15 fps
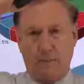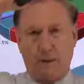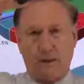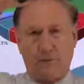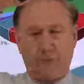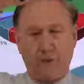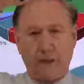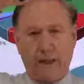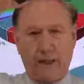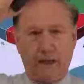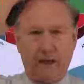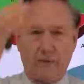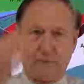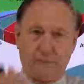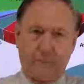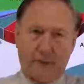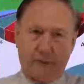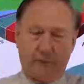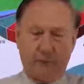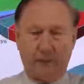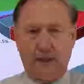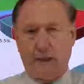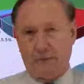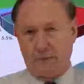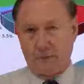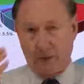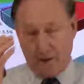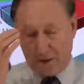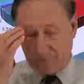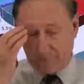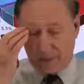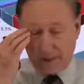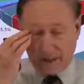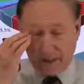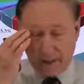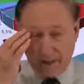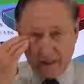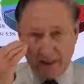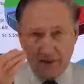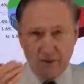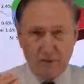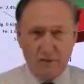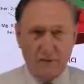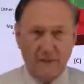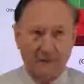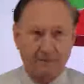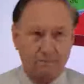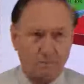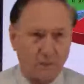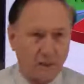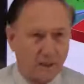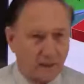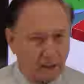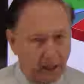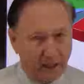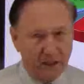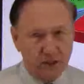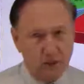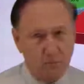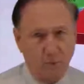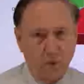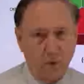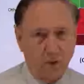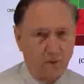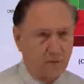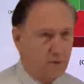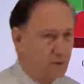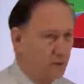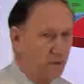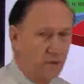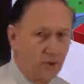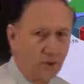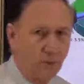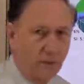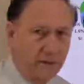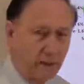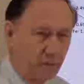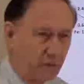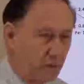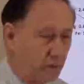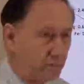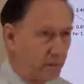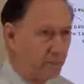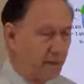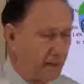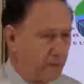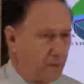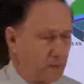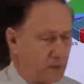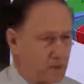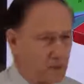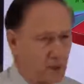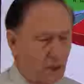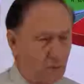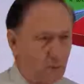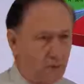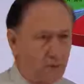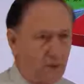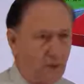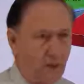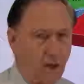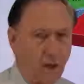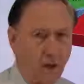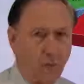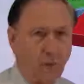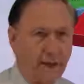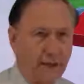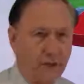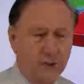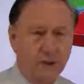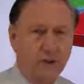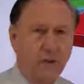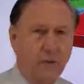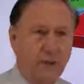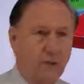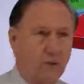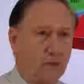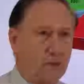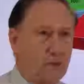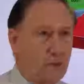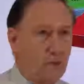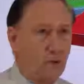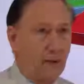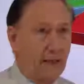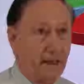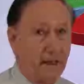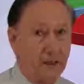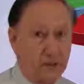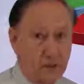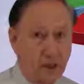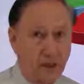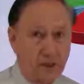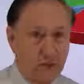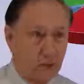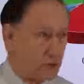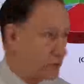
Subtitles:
about 1.5 feet by 1.5 feet around, and that's kind of small to do what they were doing, but maybe they were stuck with a weight issue and also a size